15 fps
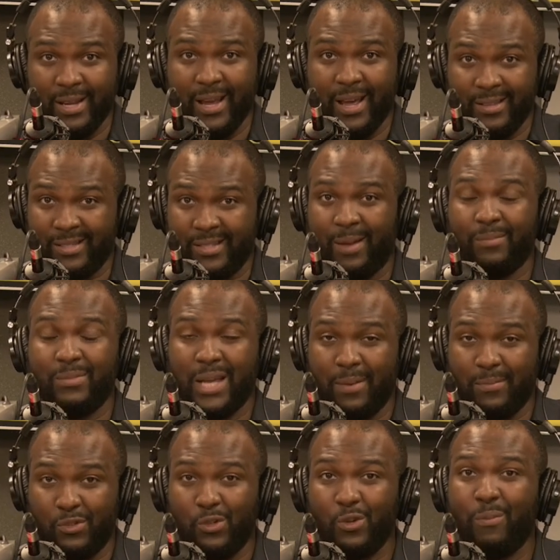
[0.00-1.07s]
And
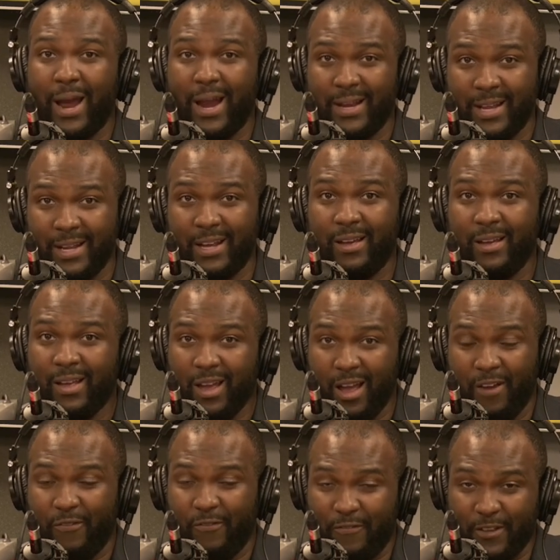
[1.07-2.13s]
sometimes Absolutely. you might need a,
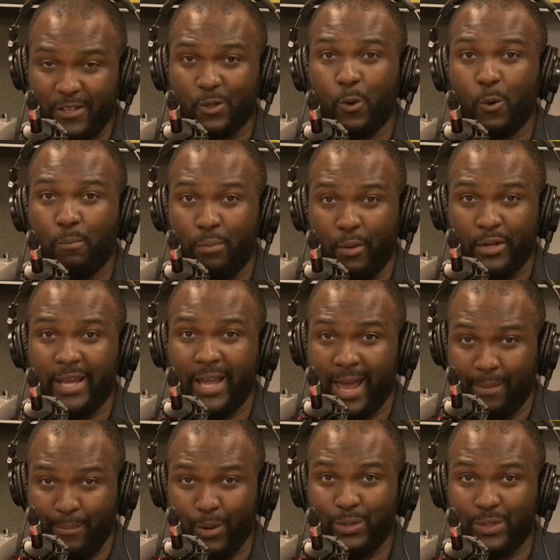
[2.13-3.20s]
a physical body
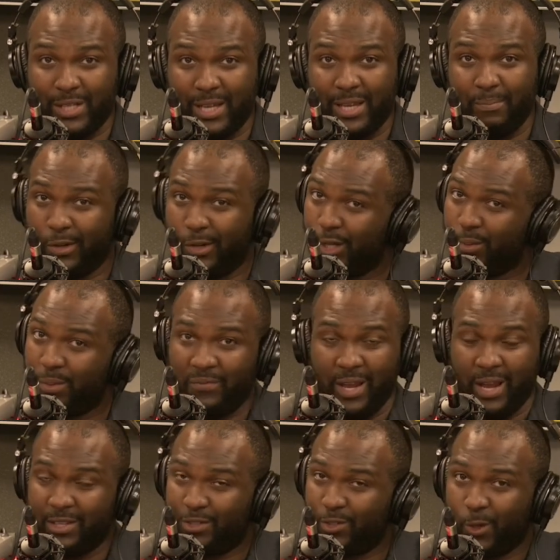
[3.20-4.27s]
M O T because we've
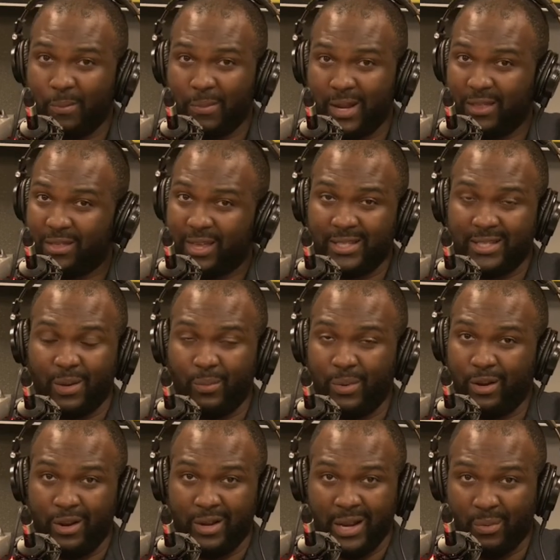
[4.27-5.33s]
done so many things that we
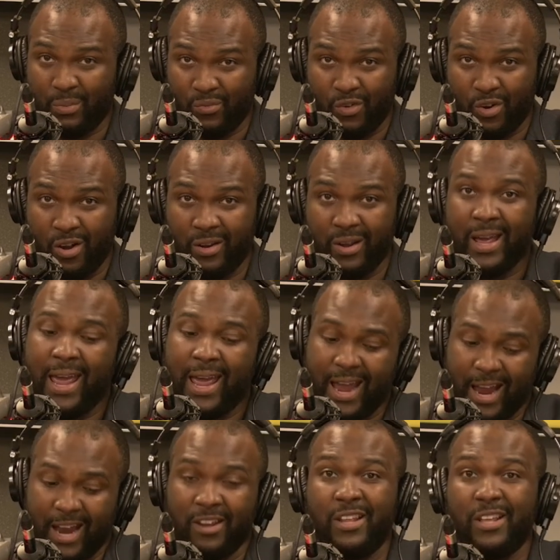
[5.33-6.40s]
learned that were wrong,
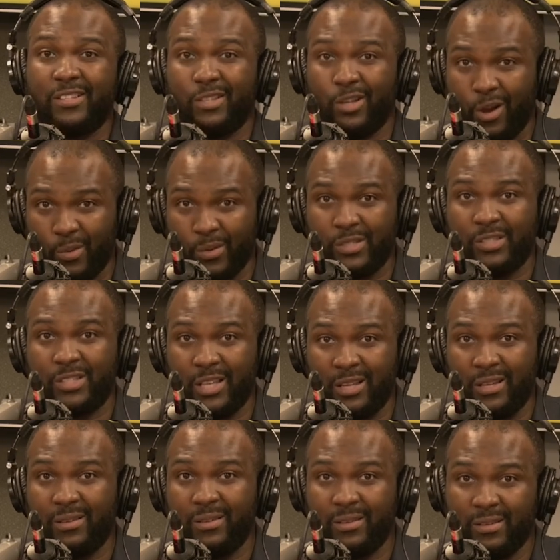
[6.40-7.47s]
and you need to go and
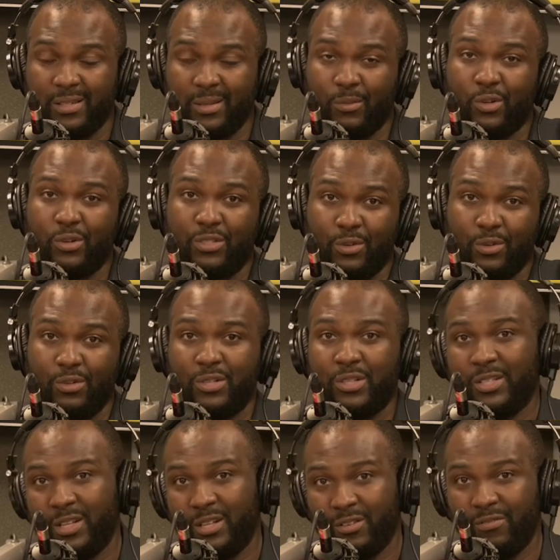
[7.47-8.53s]
see some good
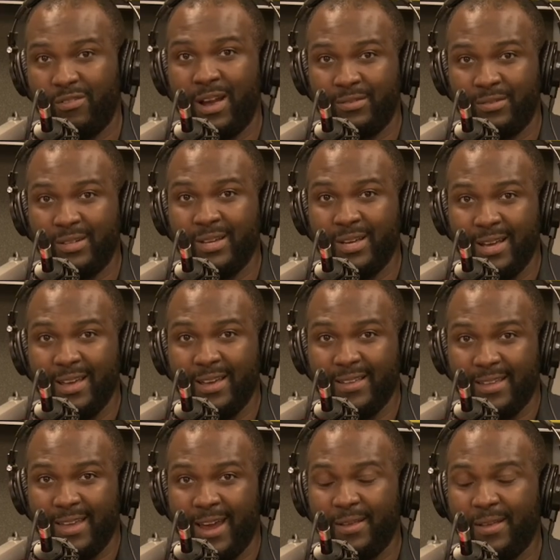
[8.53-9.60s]
solutions in the ground.
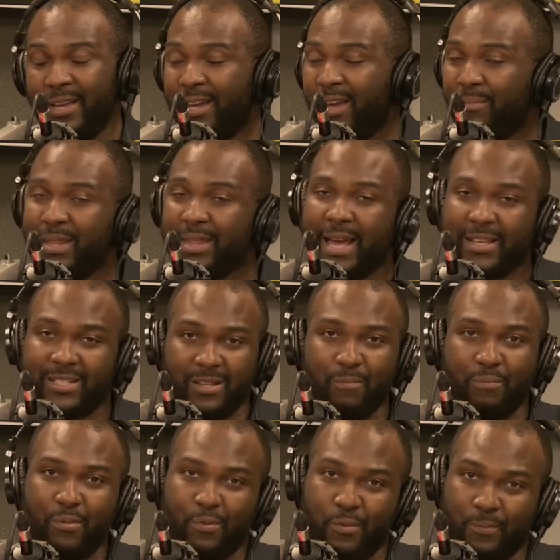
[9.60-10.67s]
Yeah, it can be that
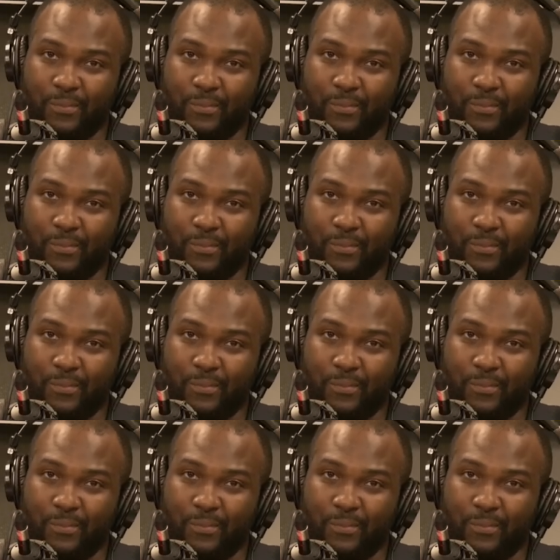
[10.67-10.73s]
simple.